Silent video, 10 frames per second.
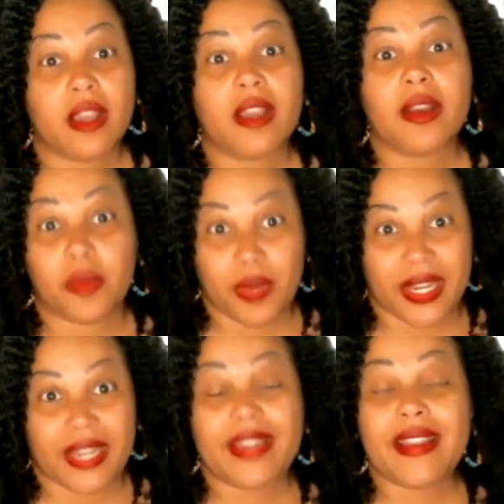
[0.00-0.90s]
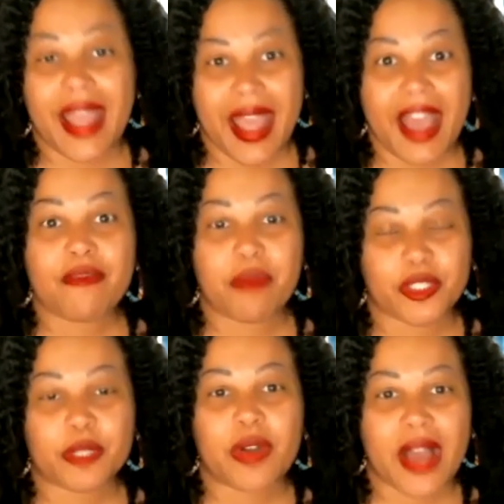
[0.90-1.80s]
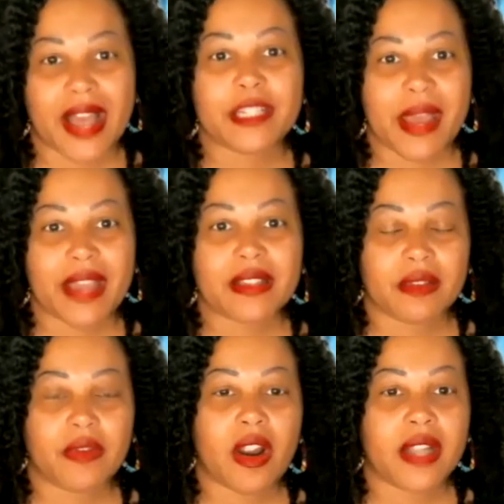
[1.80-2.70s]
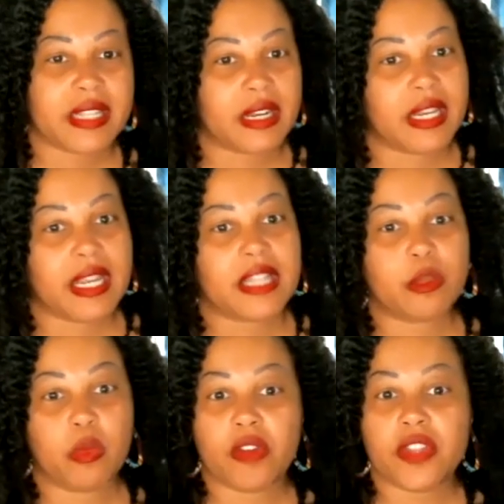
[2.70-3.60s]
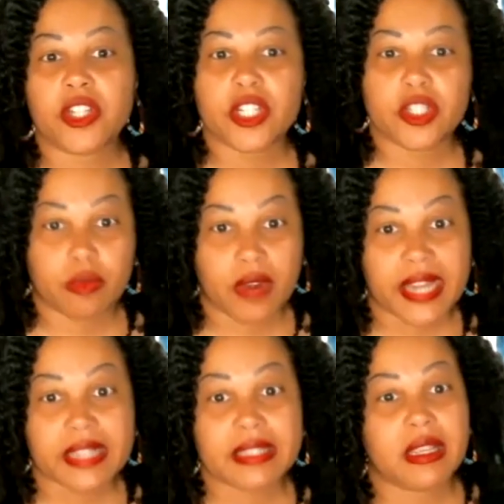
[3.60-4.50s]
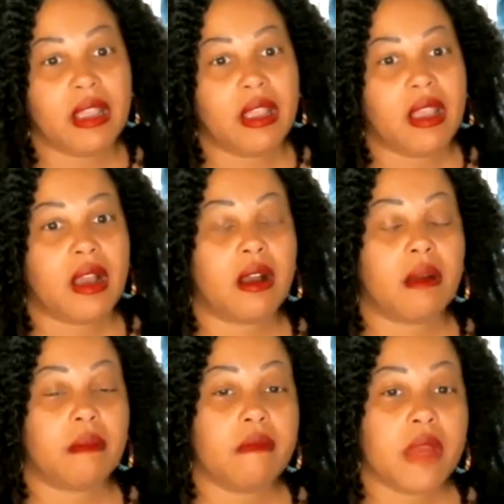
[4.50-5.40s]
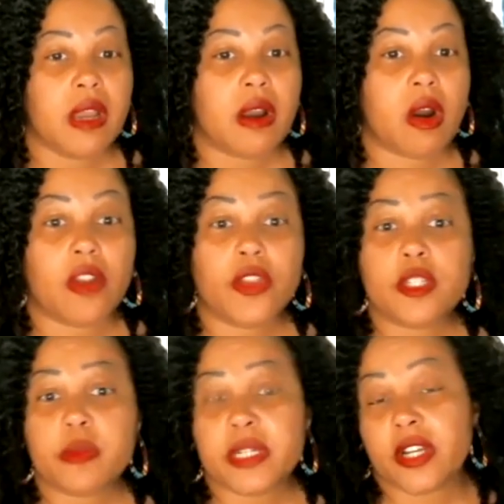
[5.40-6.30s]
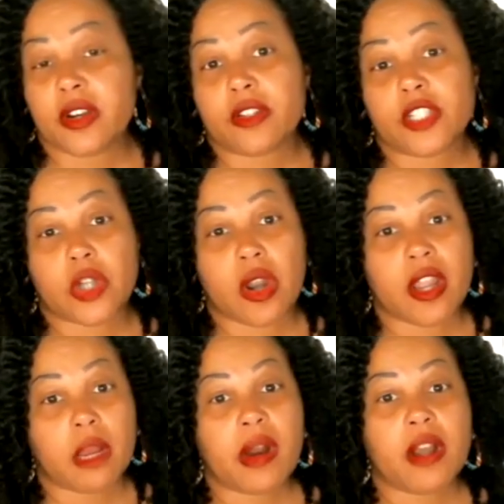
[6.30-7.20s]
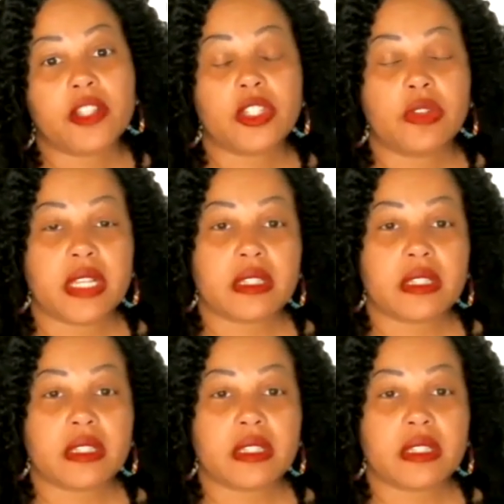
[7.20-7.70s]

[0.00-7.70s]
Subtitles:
we have multiple aspects of our identity. It's more than just race. Are those materials drawing upon students'